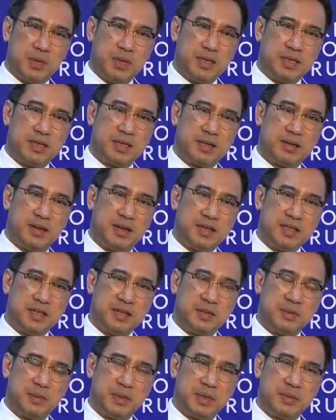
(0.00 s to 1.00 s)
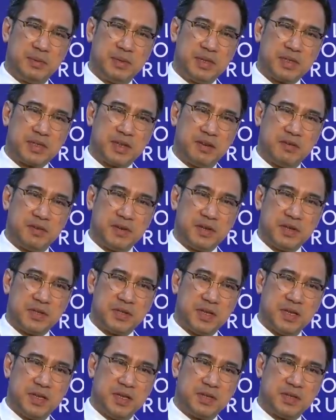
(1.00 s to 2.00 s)
point on the technology that we discovered
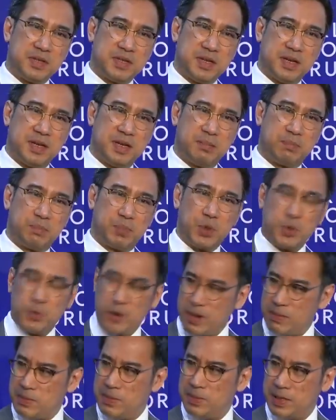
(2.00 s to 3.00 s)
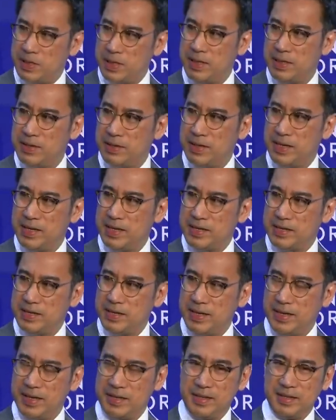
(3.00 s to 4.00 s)
is programmability.
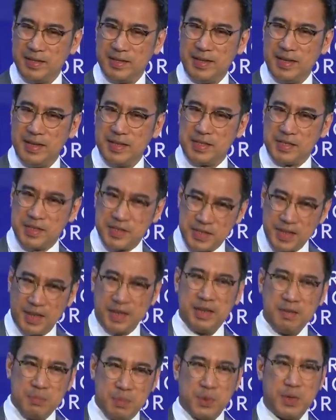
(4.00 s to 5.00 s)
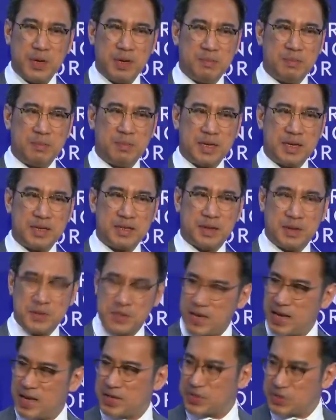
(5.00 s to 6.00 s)
It's a selling point, but it
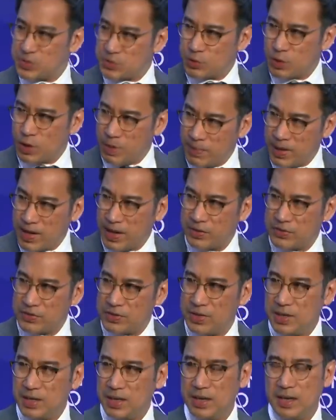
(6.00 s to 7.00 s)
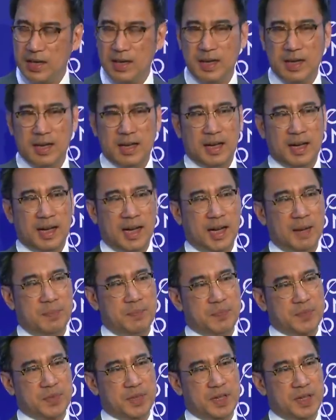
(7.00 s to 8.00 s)
also has its drawbacks.
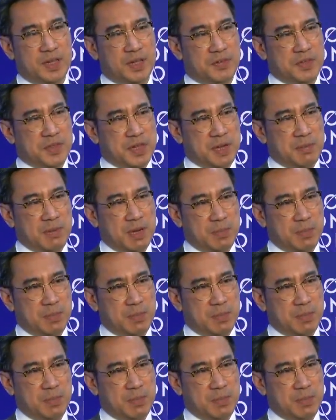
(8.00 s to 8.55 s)
If you think